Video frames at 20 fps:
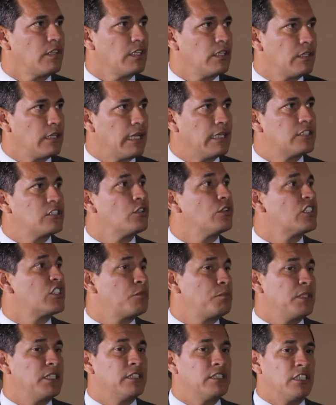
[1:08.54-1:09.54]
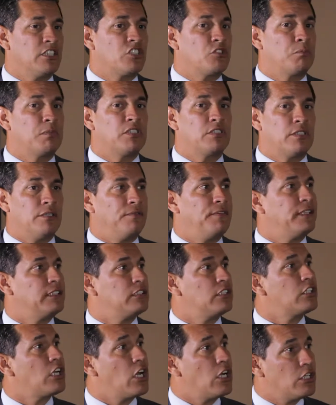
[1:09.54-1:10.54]
Okay, so is it specific
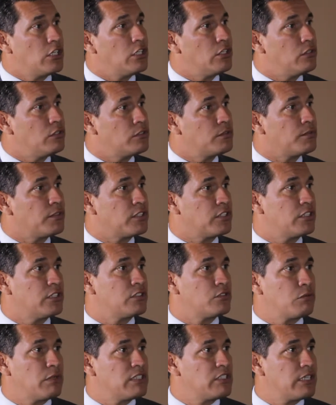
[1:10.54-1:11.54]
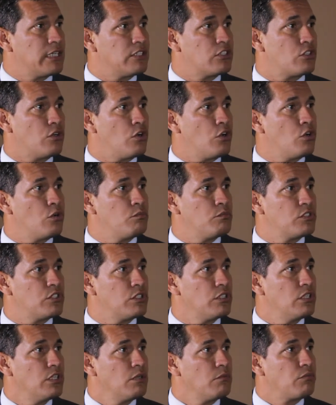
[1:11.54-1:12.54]
to condos versus residential homes,
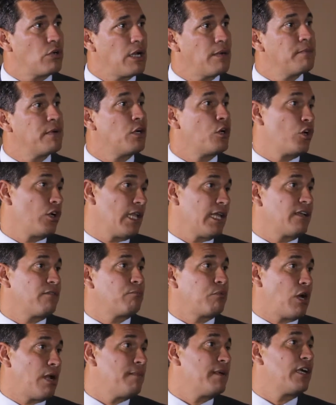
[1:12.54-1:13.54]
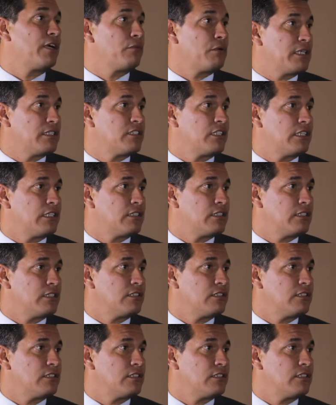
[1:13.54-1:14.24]
like primary residences?